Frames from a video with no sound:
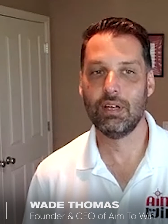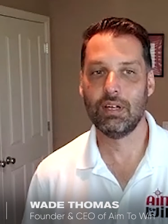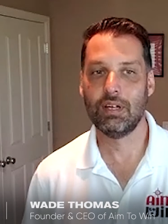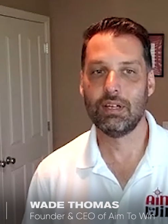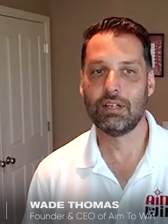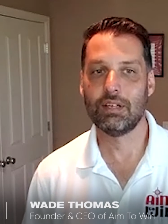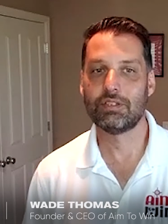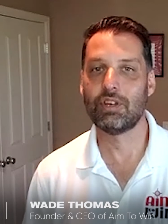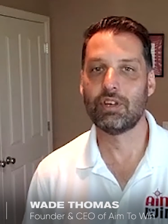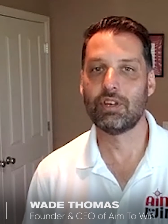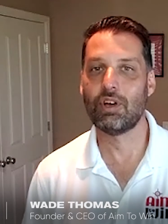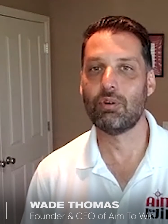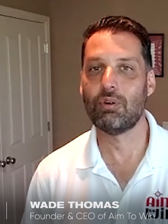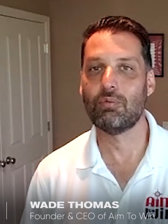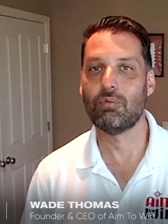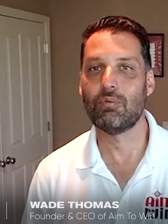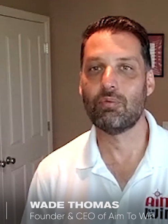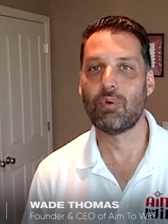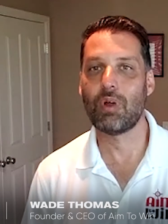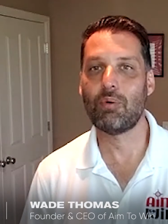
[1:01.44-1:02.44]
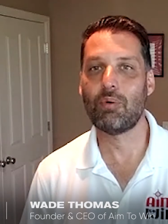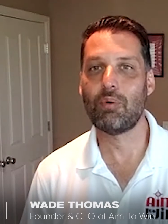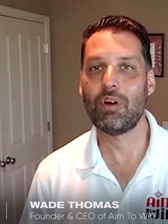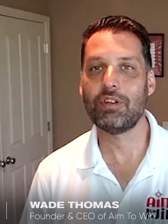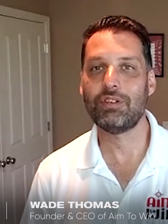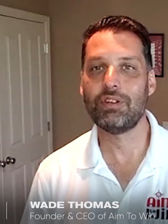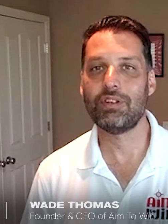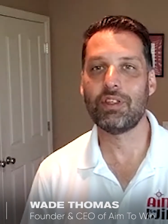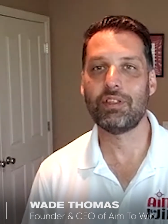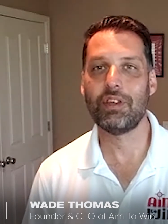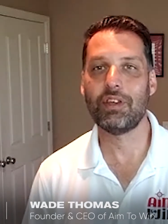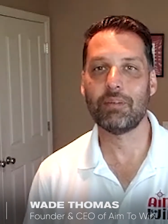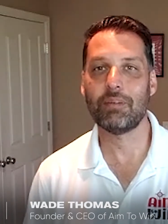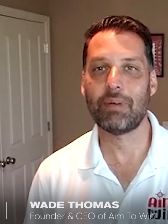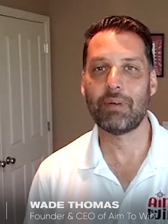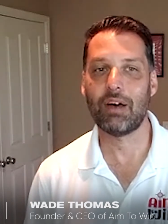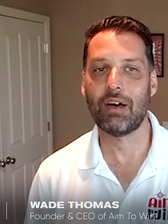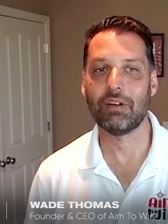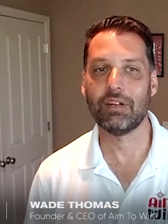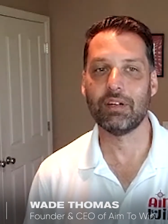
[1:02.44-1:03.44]
So what I want you to think
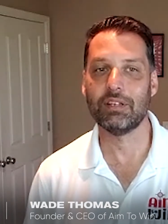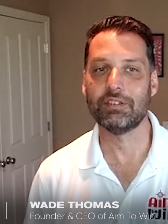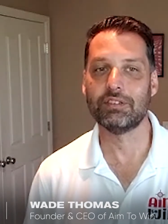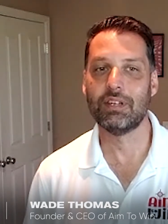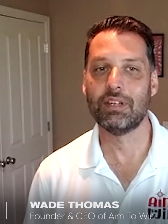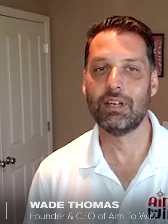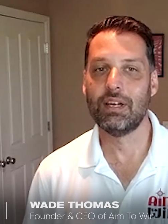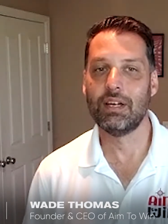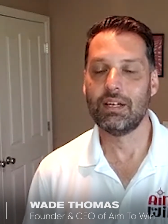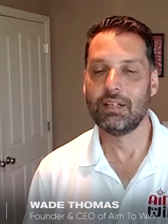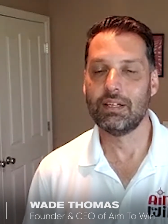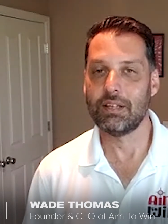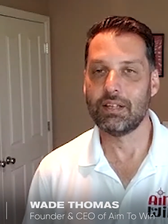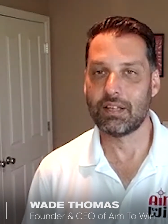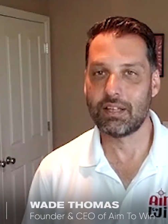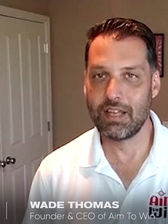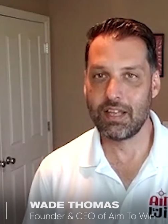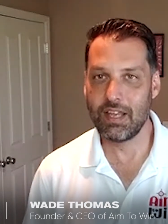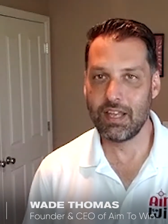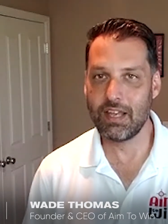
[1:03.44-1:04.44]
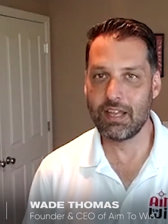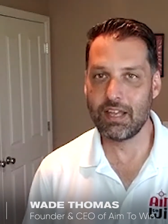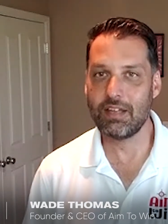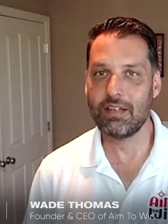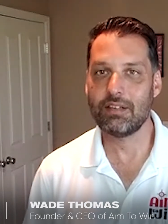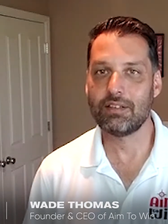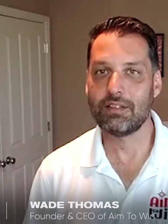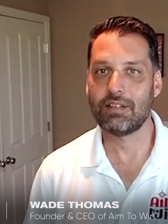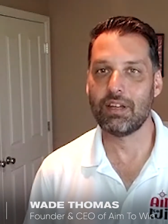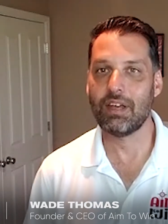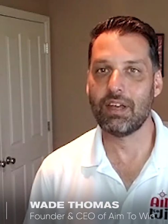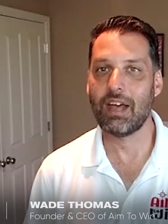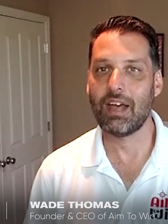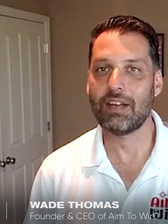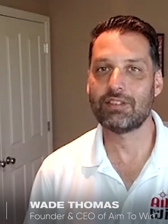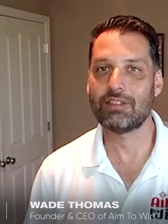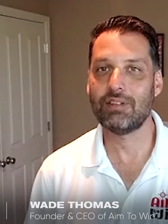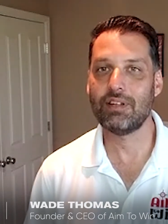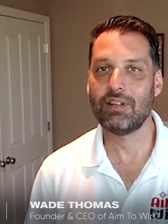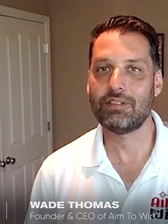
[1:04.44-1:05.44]
about is the key to
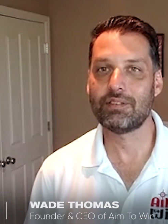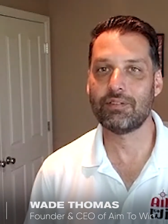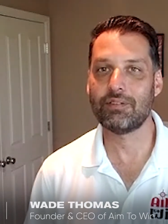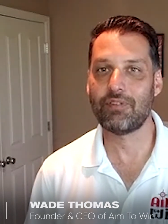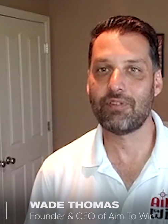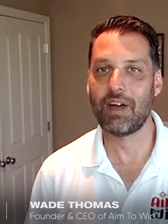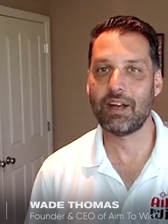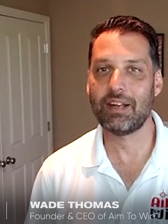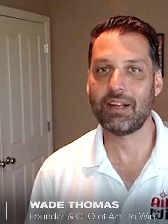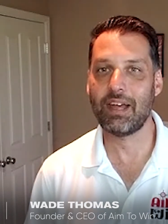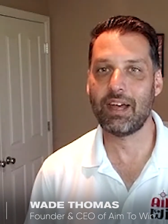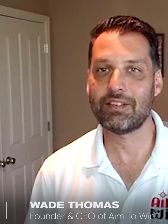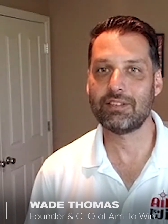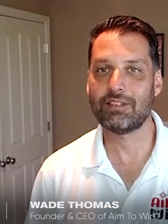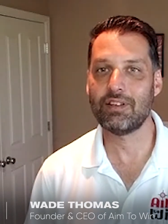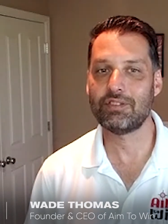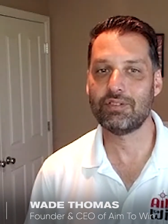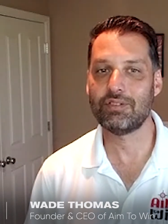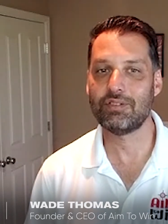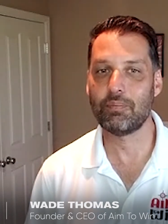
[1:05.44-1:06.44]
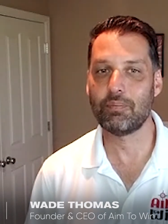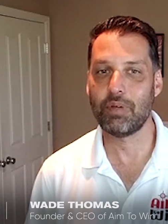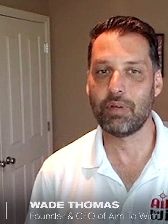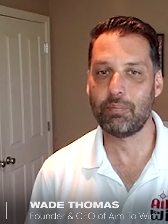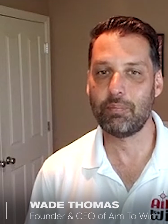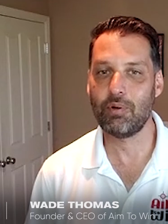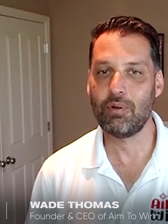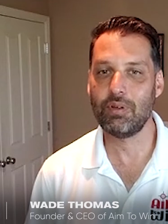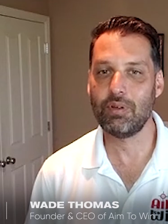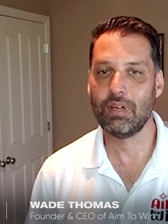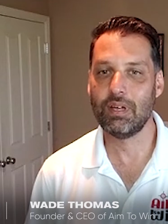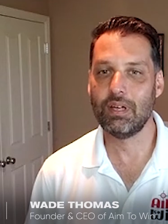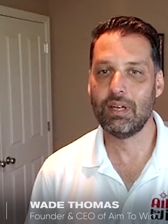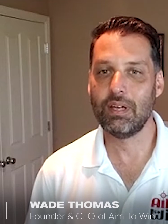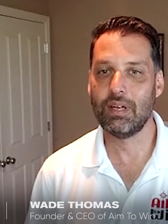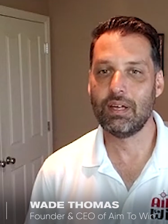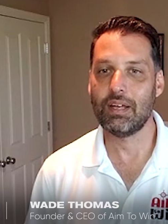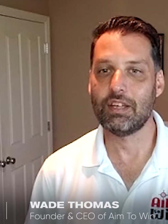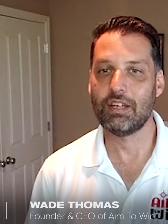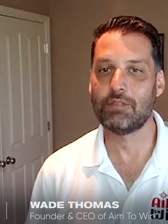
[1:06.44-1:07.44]
excellence, to finding excellence in your people,
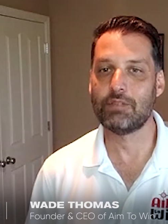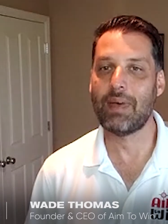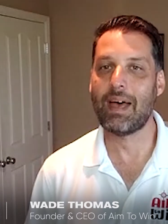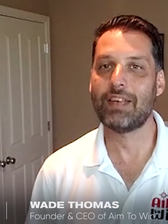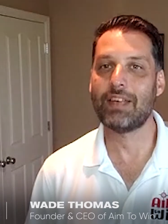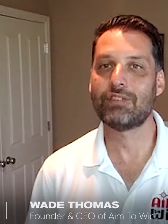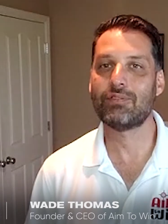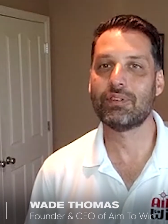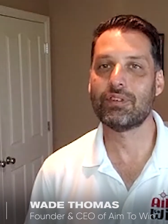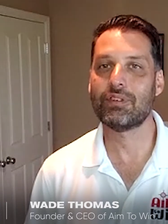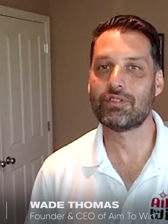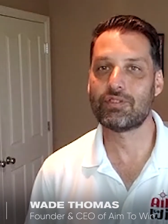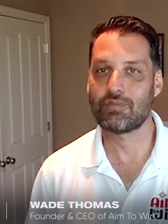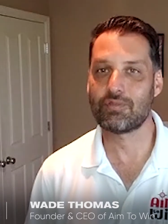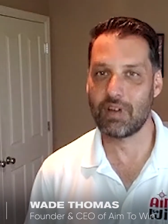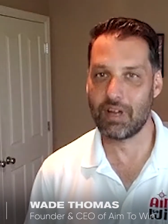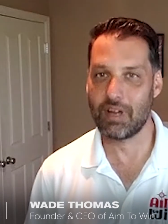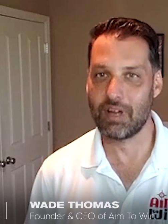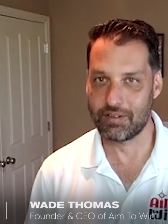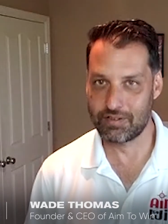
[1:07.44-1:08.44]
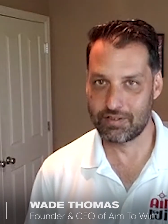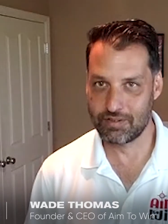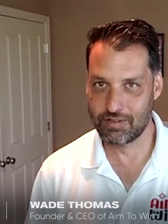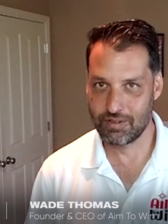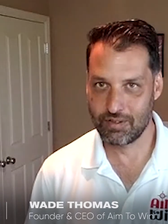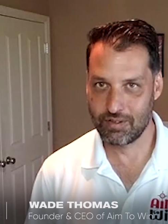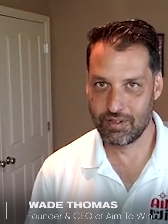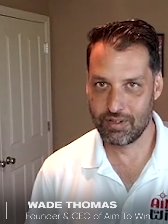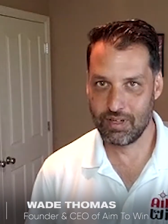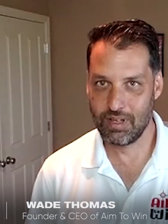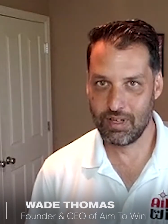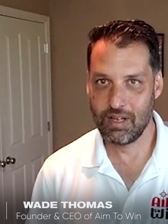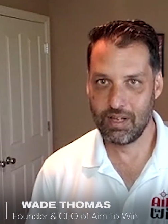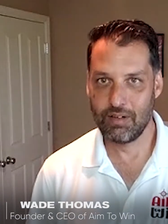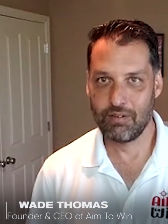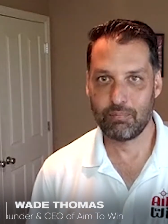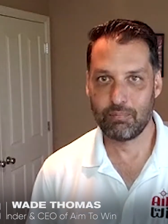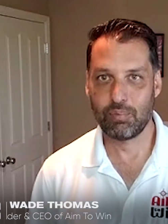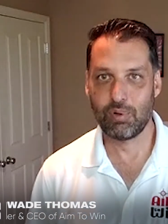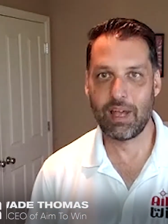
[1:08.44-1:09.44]
is mastering the strengths.
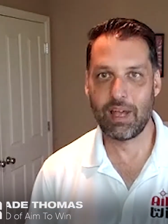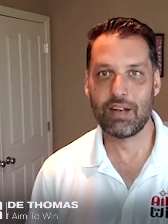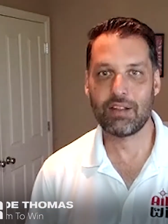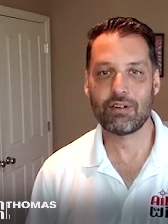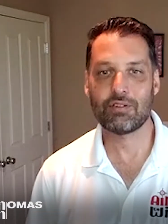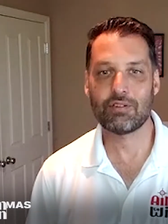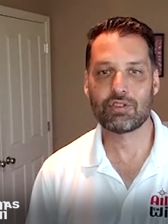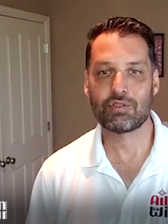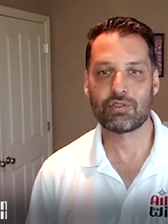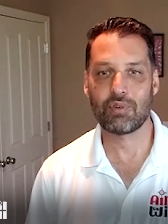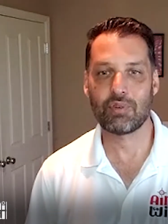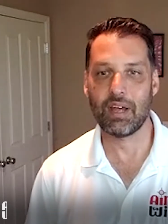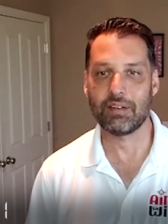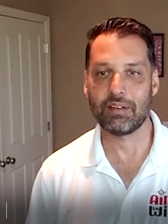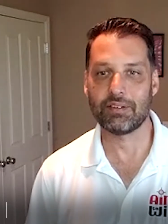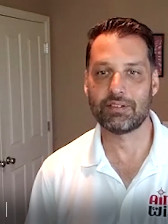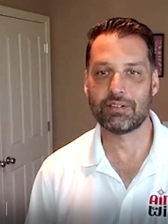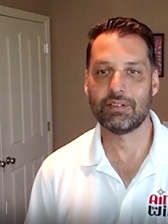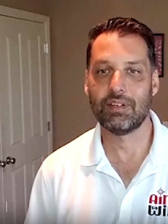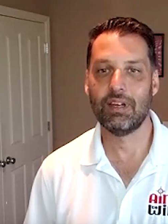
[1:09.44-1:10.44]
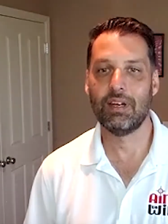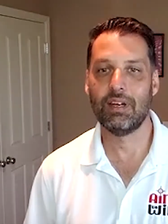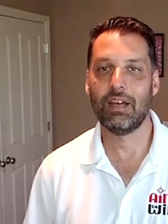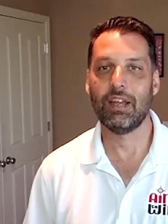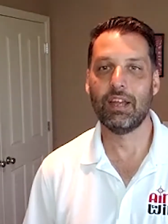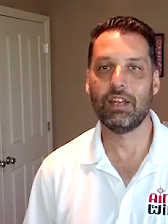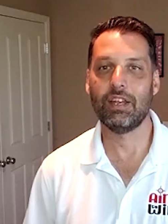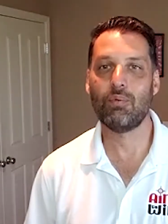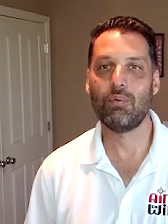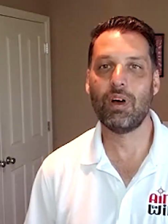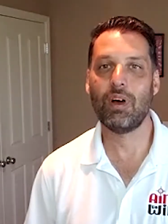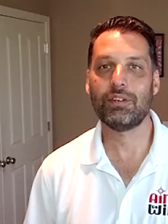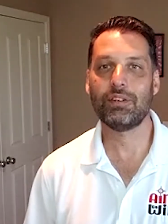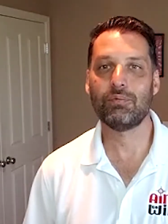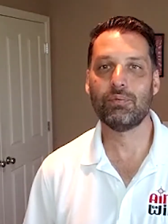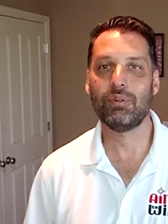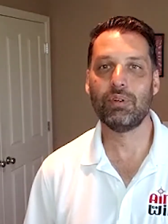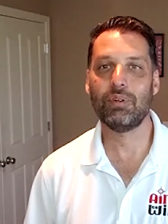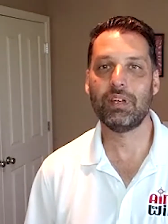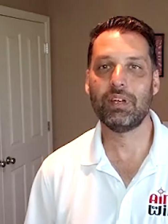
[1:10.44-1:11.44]
Play to their strengths. And you want to
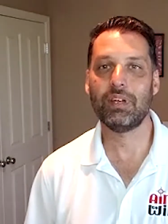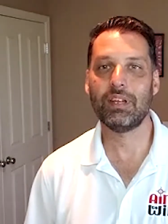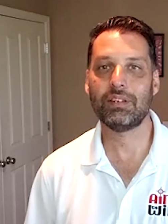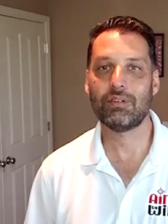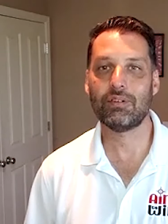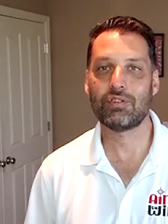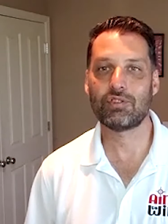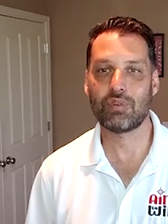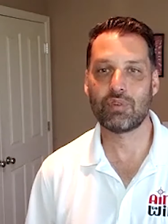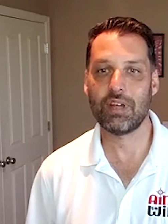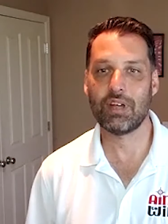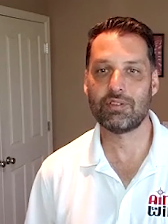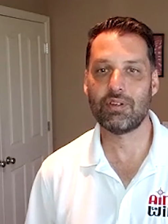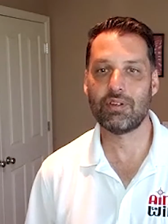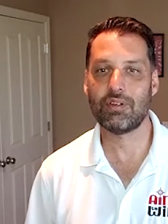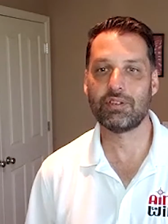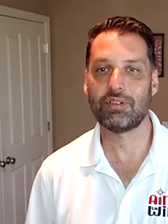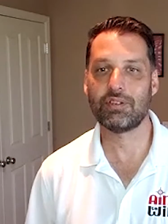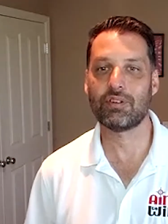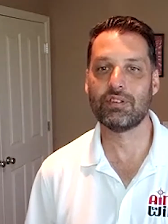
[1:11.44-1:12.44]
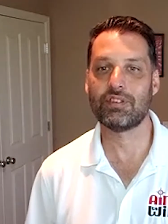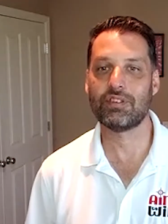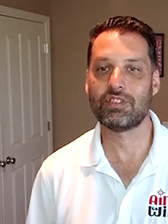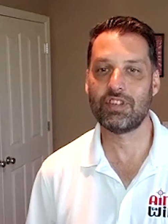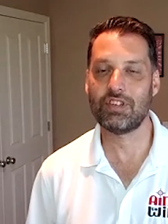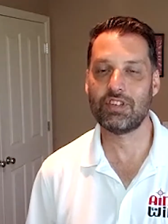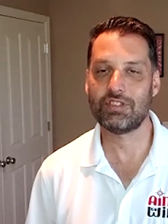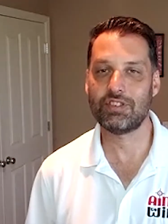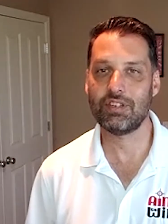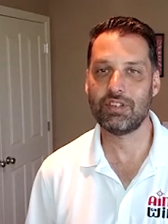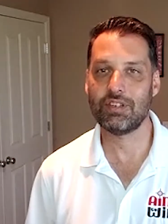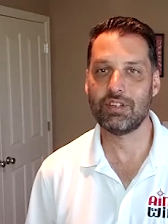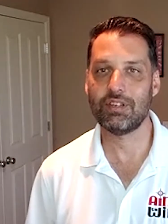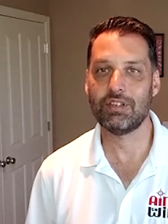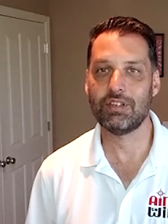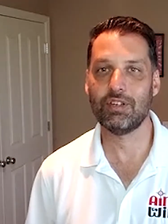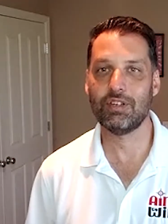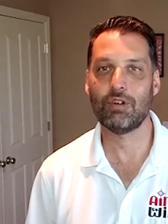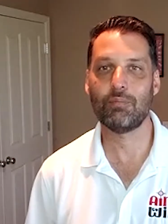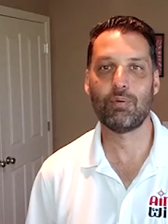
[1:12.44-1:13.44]
really get those strengths so that they're consistent,
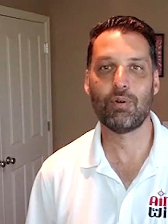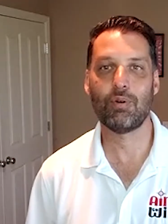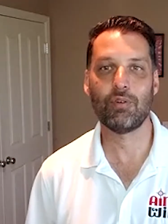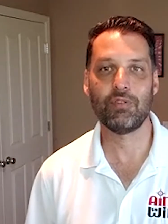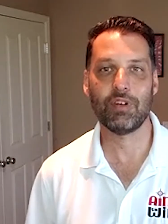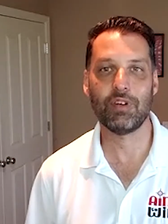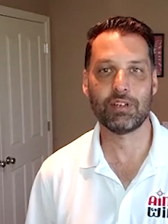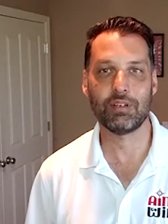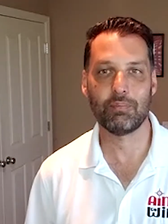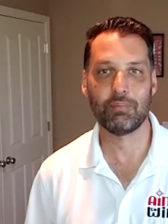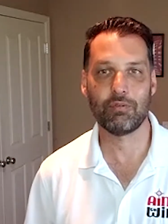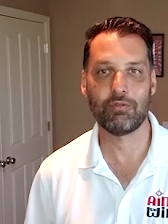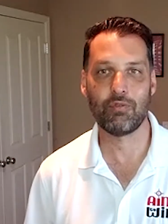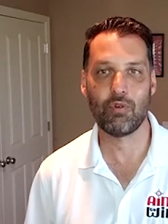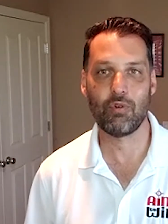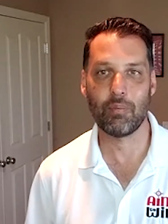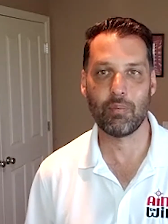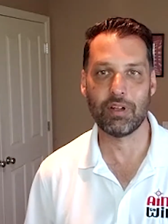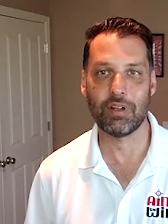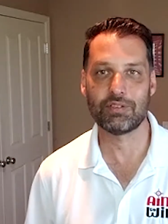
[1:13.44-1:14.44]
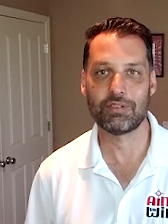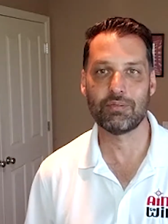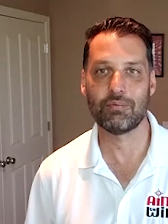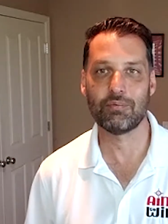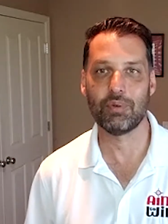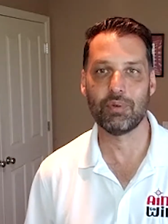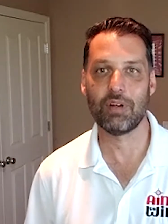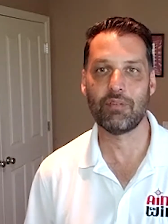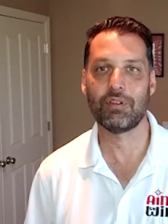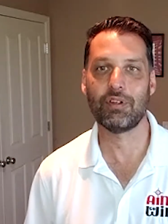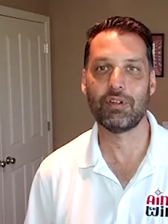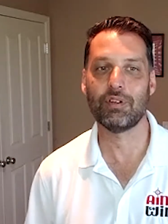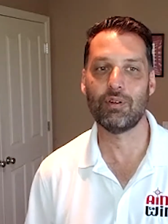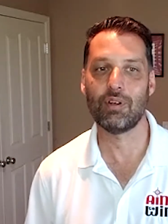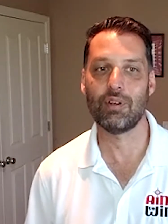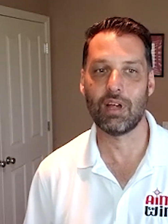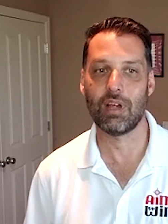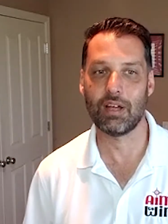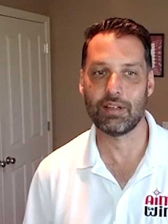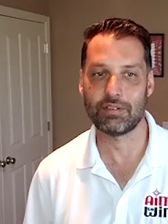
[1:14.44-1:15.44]
near perfect performance whenever they're
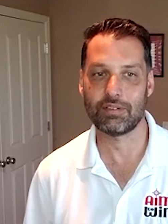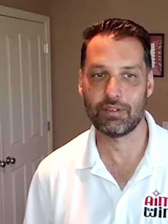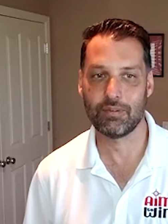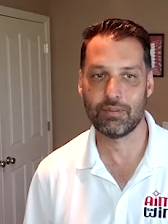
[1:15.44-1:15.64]
utilized.